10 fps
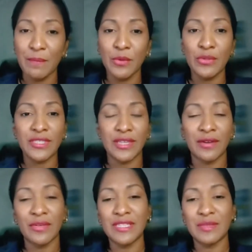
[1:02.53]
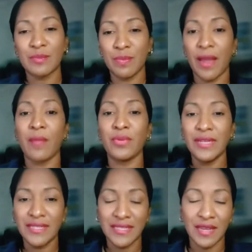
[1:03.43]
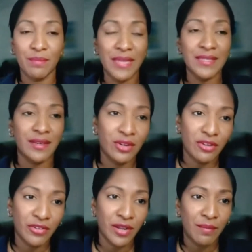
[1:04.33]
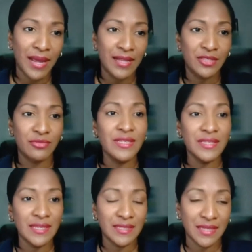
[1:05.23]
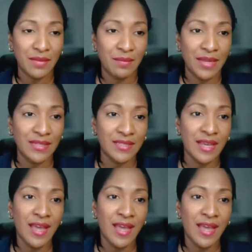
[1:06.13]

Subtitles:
Most are predicting, based on Governor Byryl's recent statement,